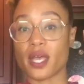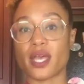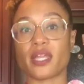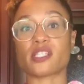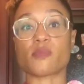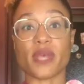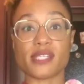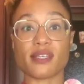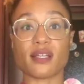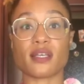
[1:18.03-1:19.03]
And it's
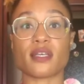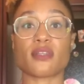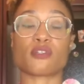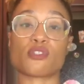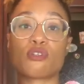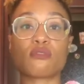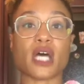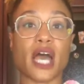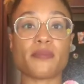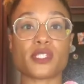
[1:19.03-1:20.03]
basically, there's two
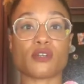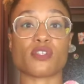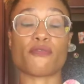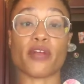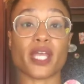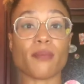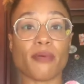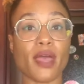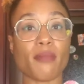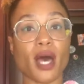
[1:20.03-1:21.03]
types. There's the Franken
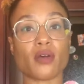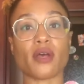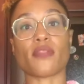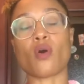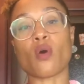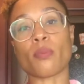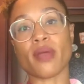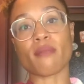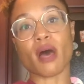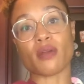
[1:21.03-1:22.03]
Prey model and the whole
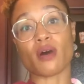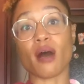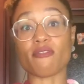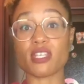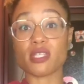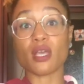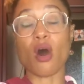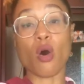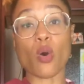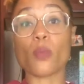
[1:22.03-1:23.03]
prey model. Obviously, a
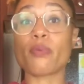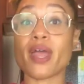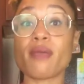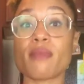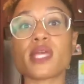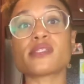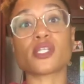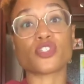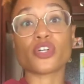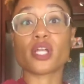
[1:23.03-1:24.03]
whole prey means
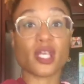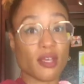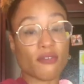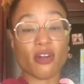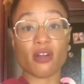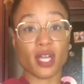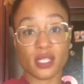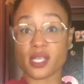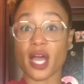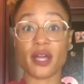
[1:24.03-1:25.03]
that you're gonna give her an
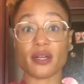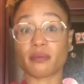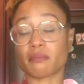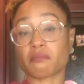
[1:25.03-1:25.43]
entire